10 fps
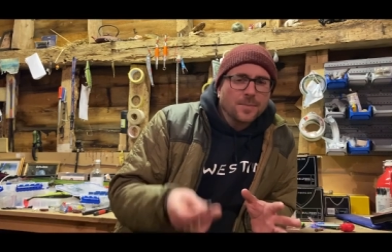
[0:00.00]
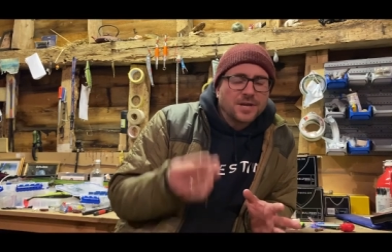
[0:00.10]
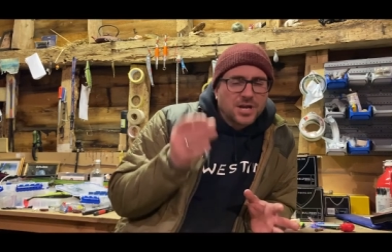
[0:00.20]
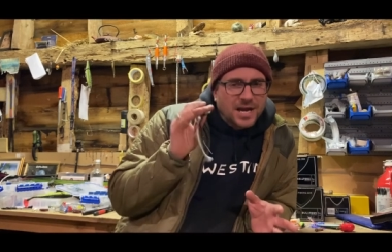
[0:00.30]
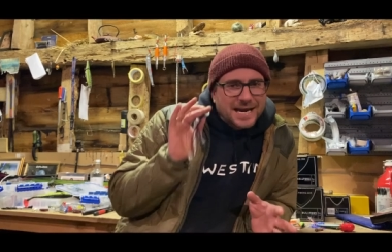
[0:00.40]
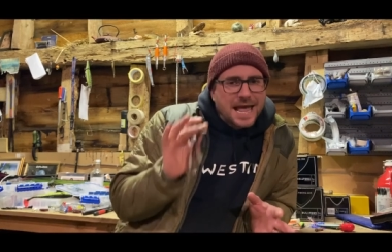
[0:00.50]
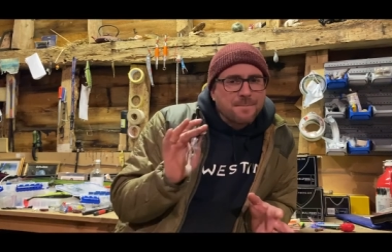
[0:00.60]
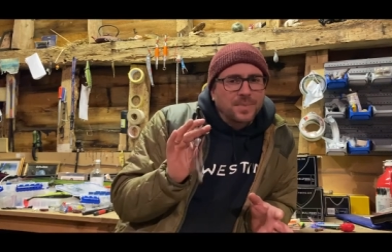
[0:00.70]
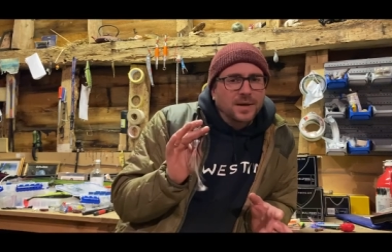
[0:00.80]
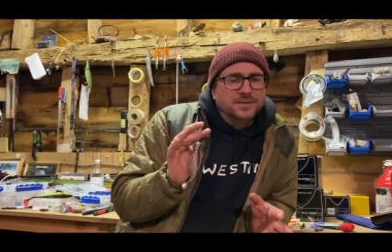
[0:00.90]
you're going to get
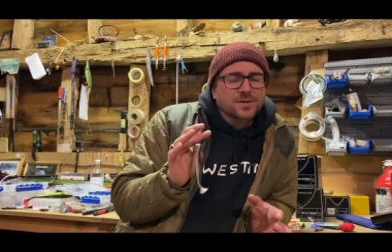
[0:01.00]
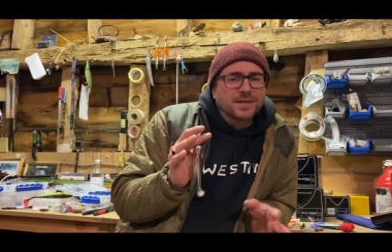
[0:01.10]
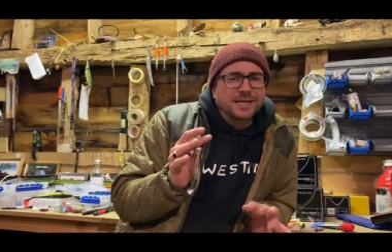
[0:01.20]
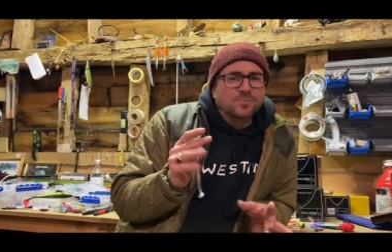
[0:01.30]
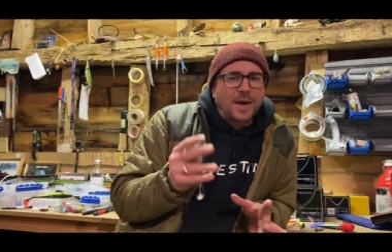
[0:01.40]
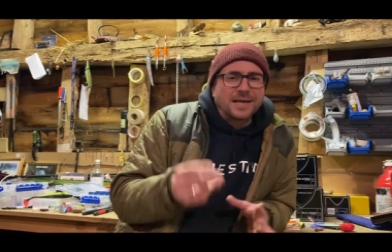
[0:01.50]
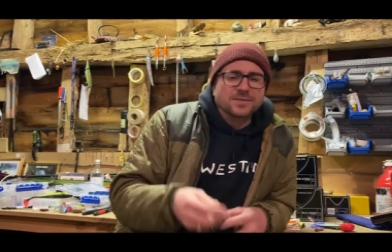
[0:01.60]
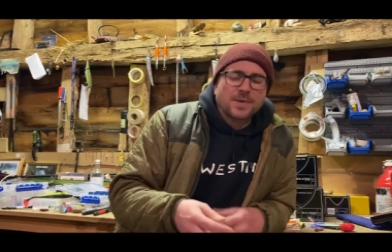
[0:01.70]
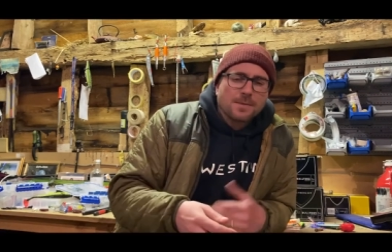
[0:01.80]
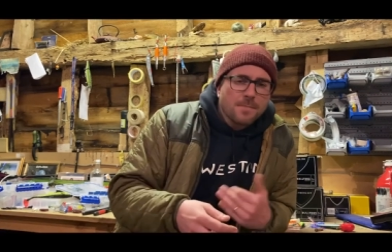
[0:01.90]
bites on these baits,
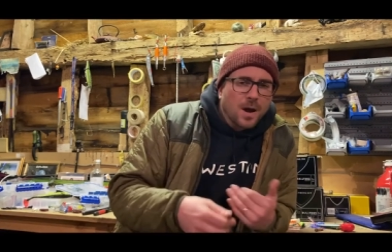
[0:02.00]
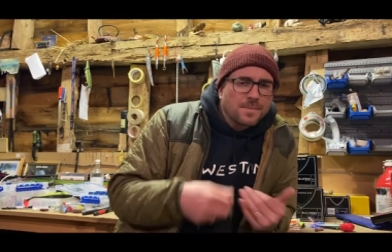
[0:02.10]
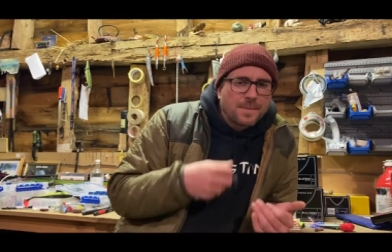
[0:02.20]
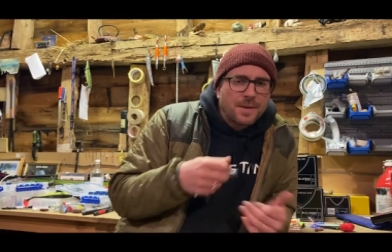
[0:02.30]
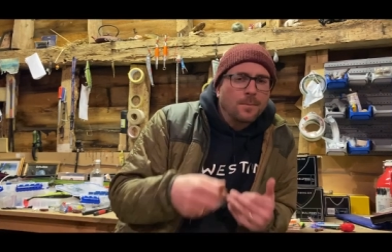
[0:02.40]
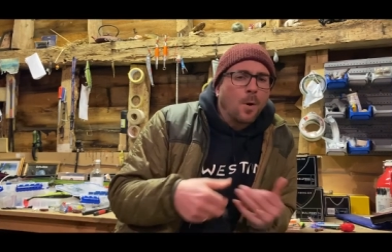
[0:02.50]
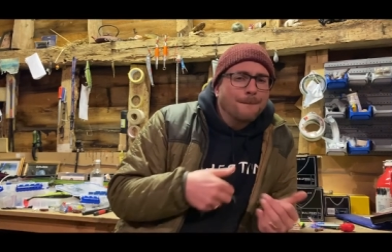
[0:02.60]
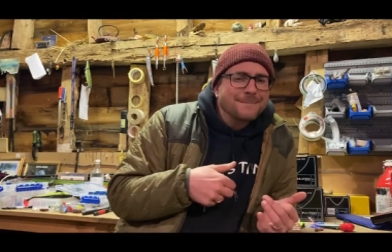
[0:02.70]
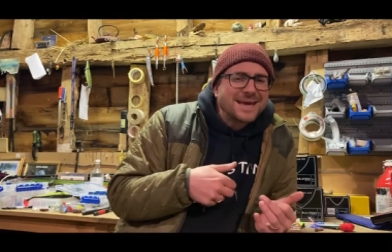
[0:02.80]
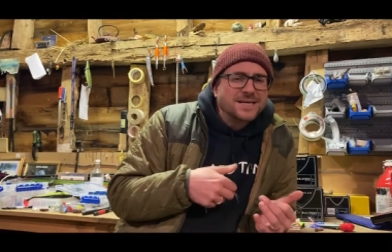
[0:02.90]
but you might be a bit more
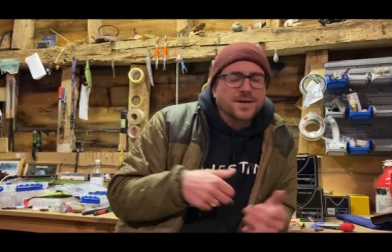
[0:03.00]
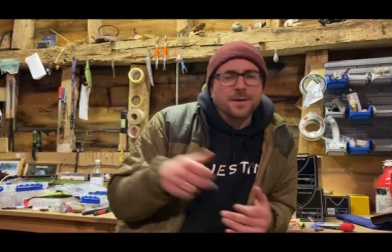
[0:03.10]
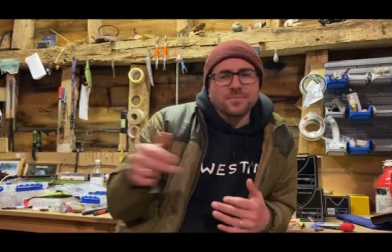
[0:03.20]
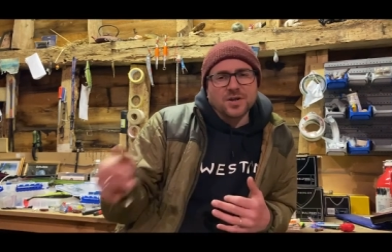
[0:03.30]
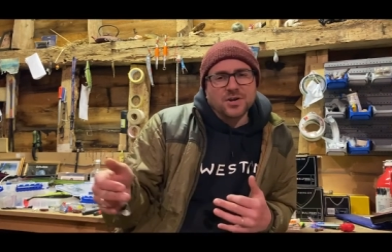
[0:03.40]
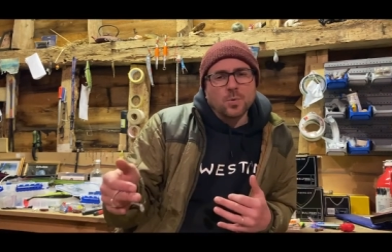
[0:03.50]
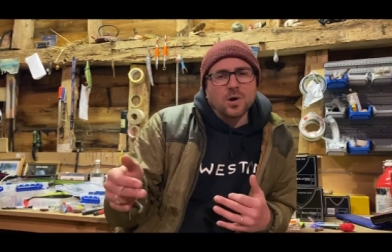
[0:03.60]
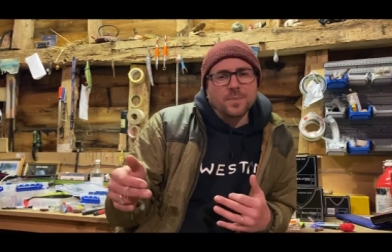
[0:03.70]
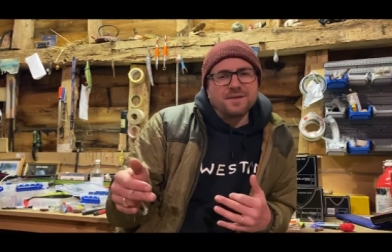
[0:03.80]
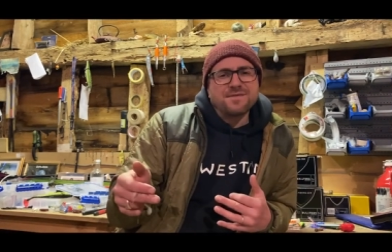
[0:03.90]
medium than you
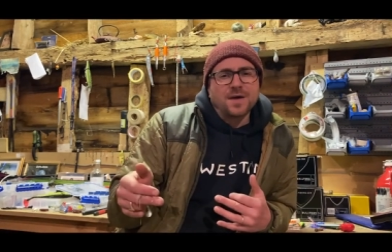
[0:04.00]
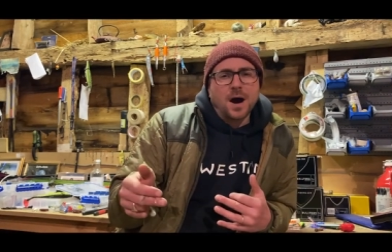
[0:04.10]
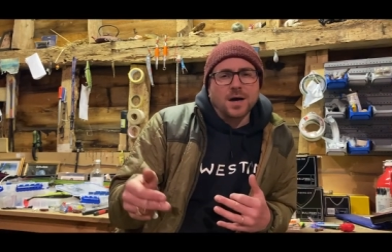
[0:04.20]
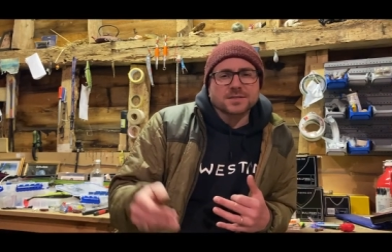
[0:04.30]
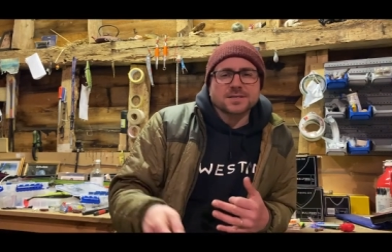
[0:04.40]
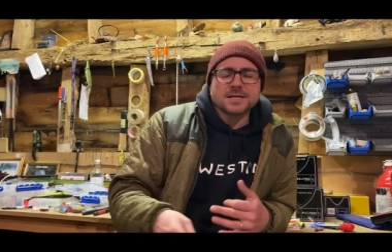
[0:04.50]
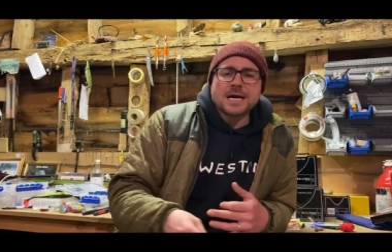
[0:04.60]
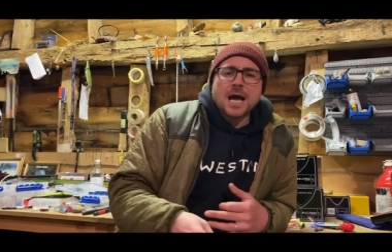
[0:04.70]
will be fast.